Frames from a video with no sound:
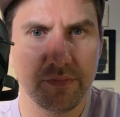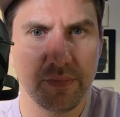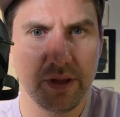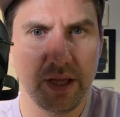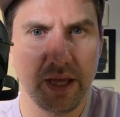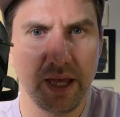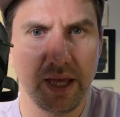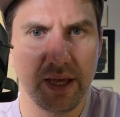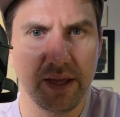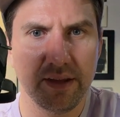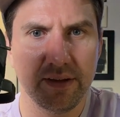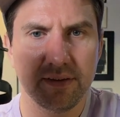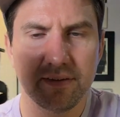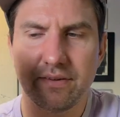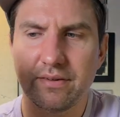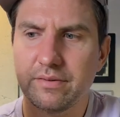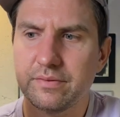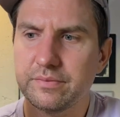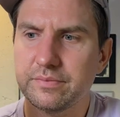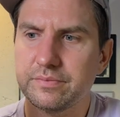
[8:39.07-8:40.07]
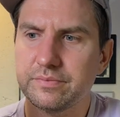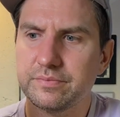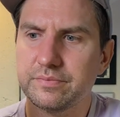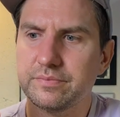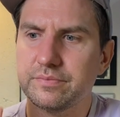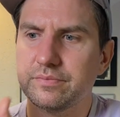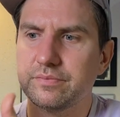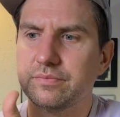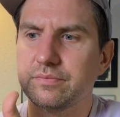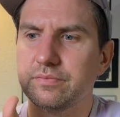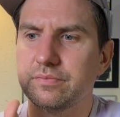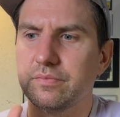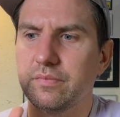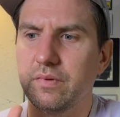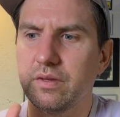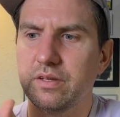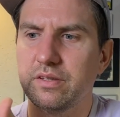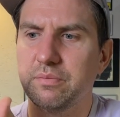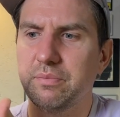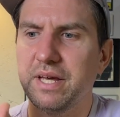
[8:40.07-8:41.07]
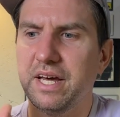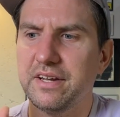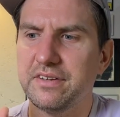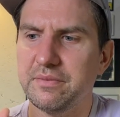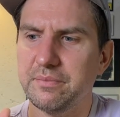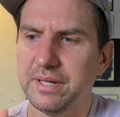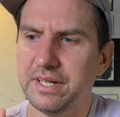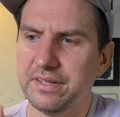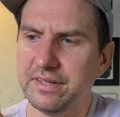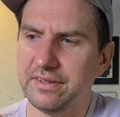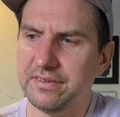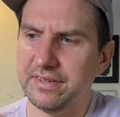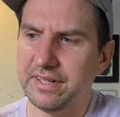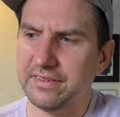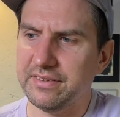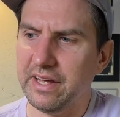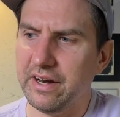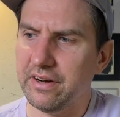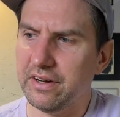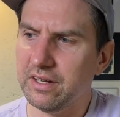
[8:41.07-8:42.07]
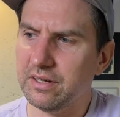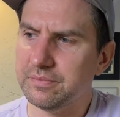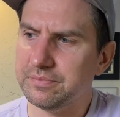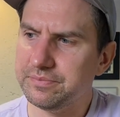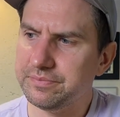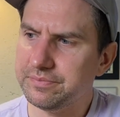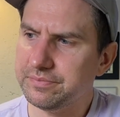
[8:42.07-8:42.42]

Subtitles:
and to be honest, it barely sticks out at all.